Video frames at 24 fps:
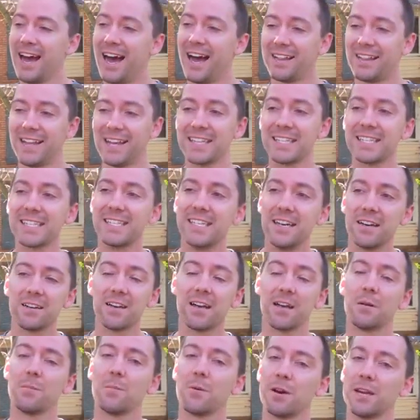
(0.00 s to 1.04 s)
Uh, that's still
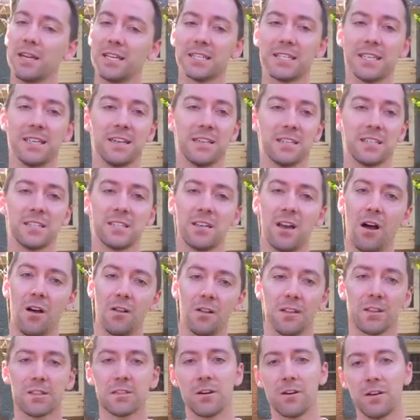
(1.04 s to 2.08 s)
going to bring us in a
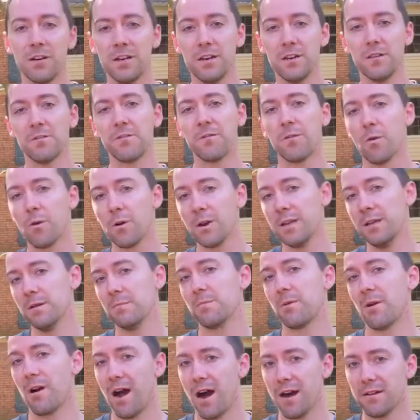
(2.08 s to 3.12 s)
solid 30 to 40 in
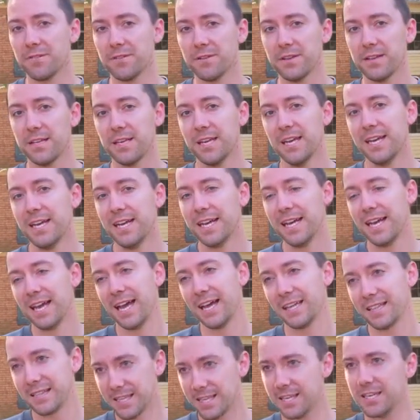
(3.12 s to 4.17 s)
profit
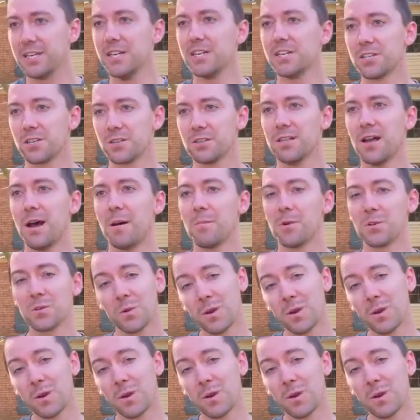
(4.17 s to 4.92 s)
at the initial numbers.